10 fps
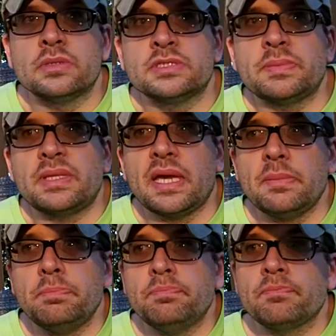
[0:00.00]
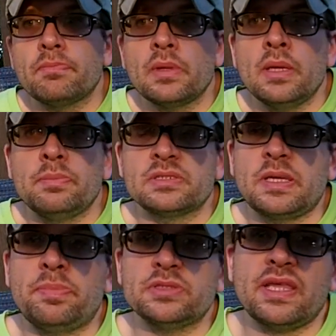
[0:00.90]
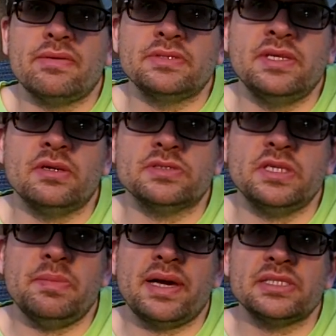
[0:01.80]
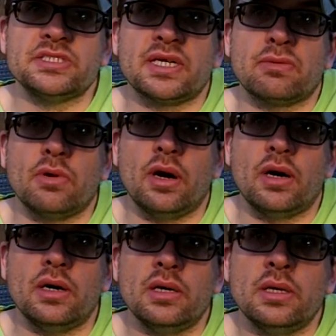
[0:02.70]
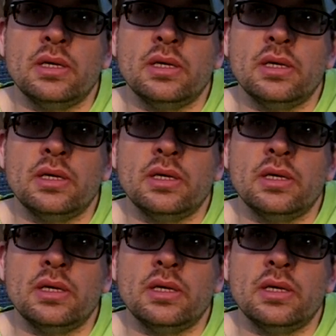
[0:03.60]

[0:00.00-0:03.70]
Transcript: Sometime, because they supposed to have a TLC match on Raw